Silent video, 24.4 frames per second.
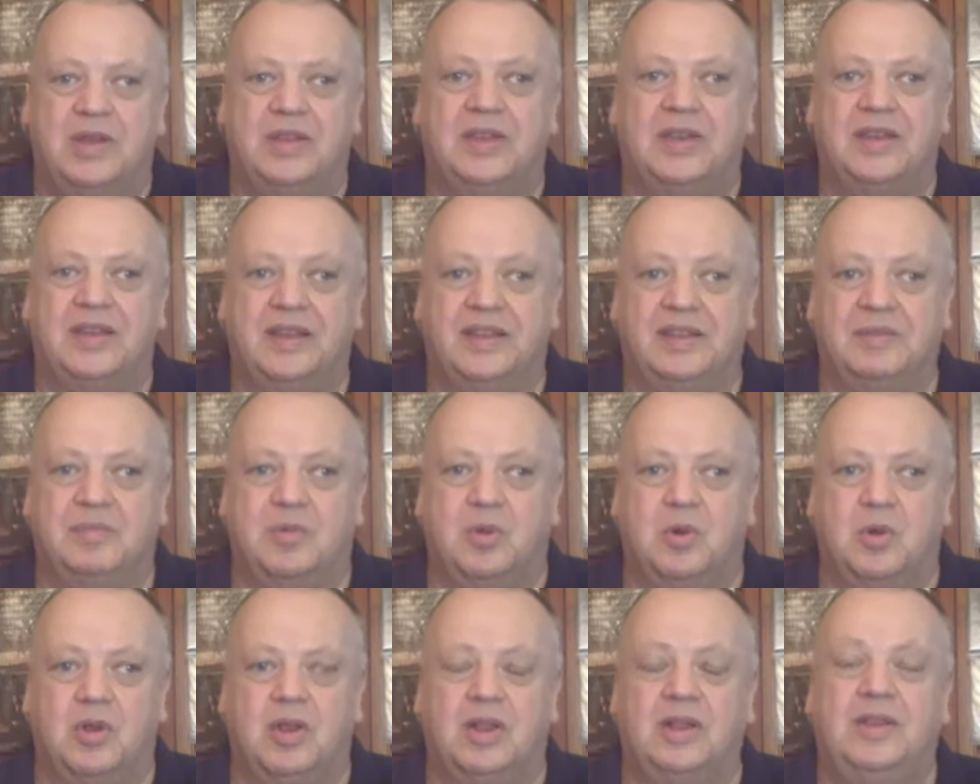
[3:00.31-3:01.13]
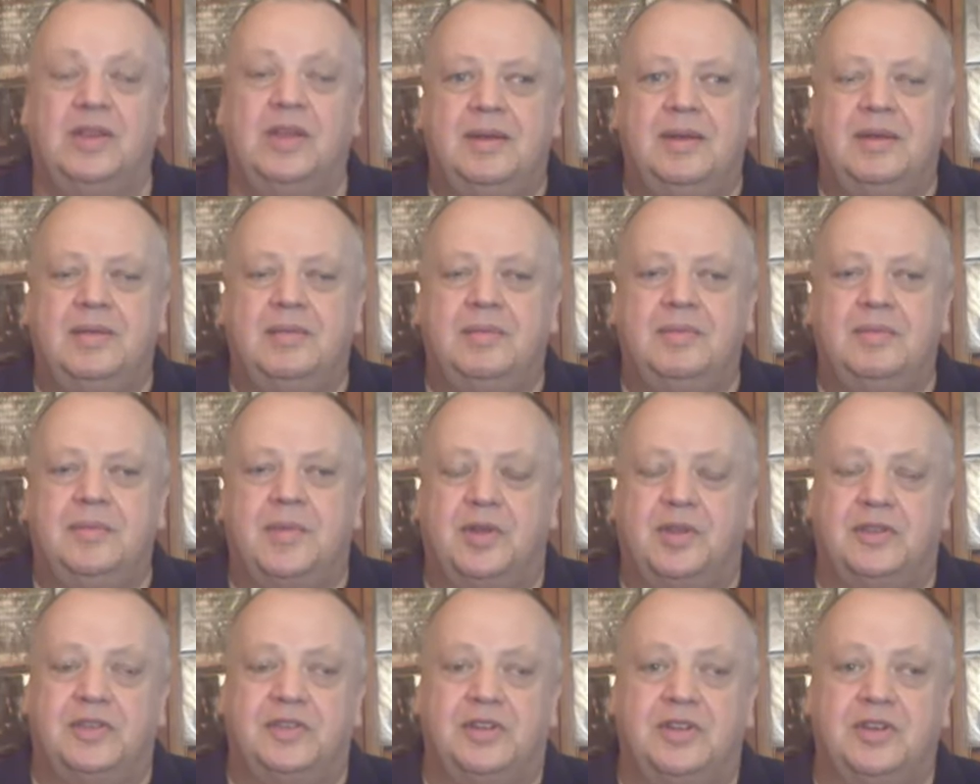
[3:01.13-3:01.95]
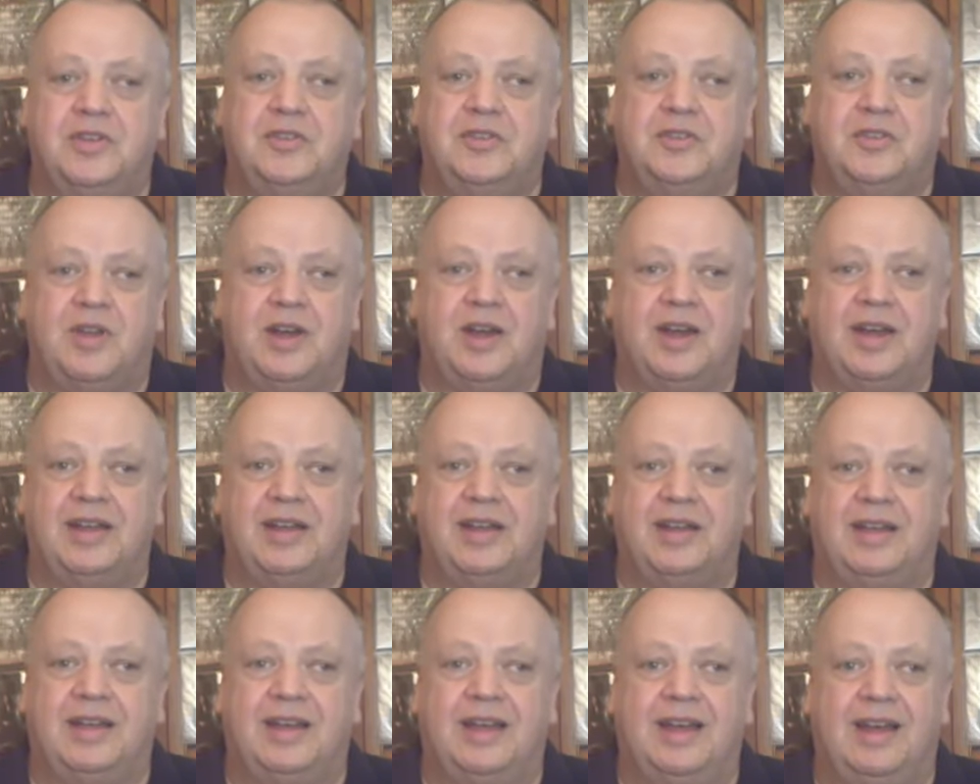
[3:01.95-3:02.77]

than it is Bolan. But it's a good track.